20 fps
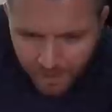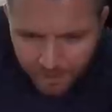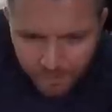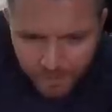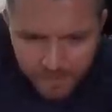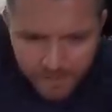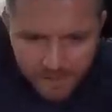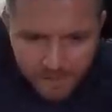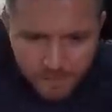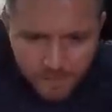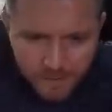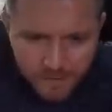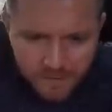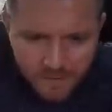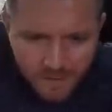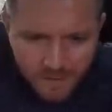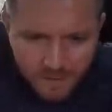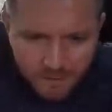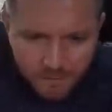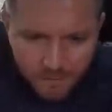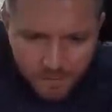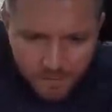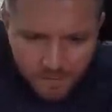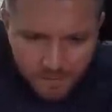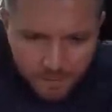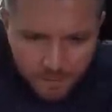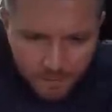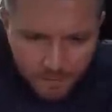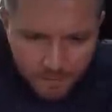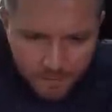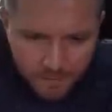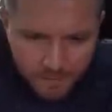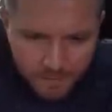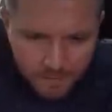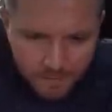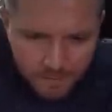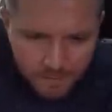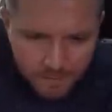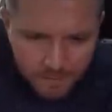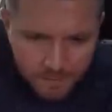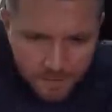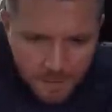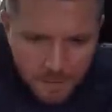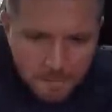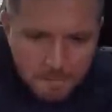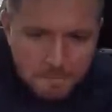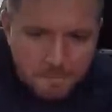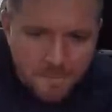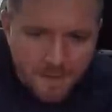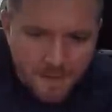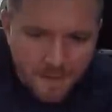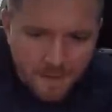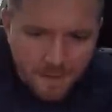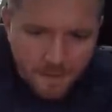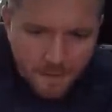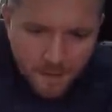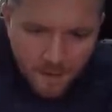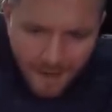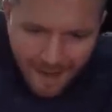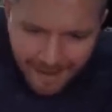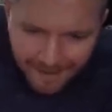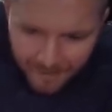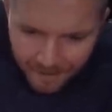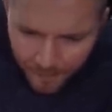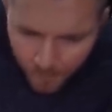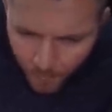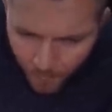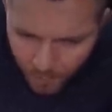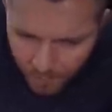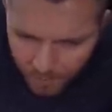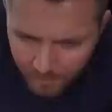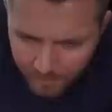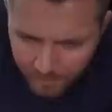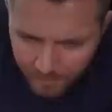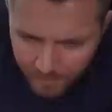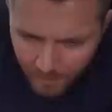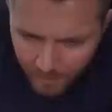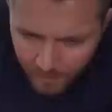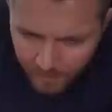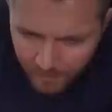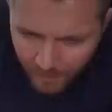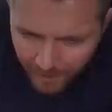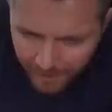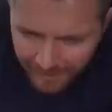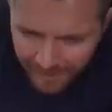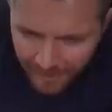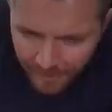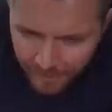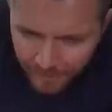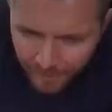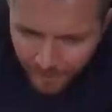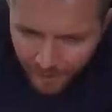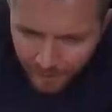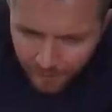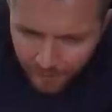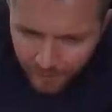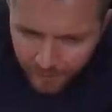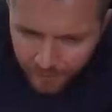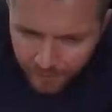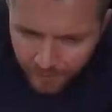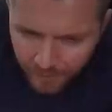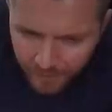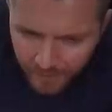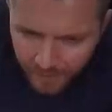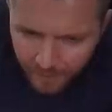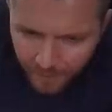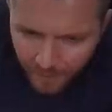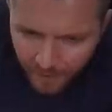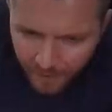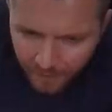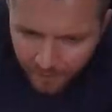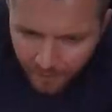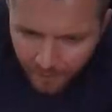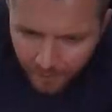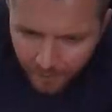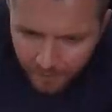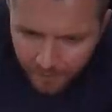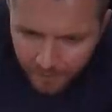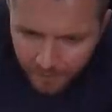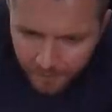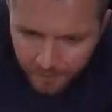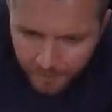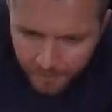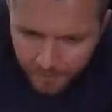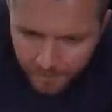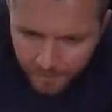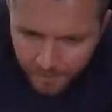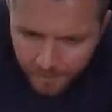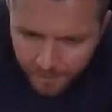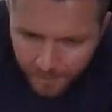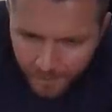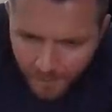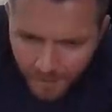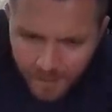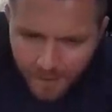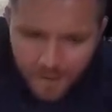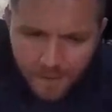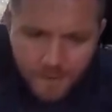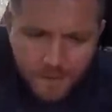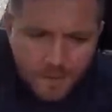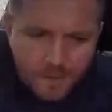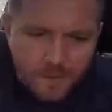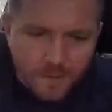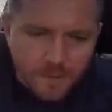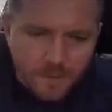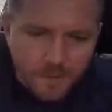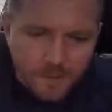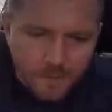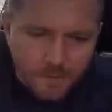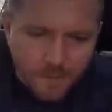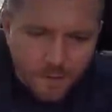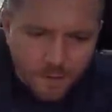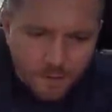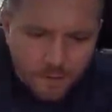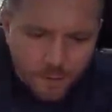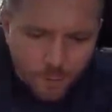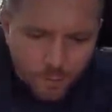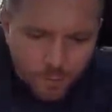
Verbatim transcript: litre Mustang convertible. And what looks like an S five hundred in the background. You've got a cool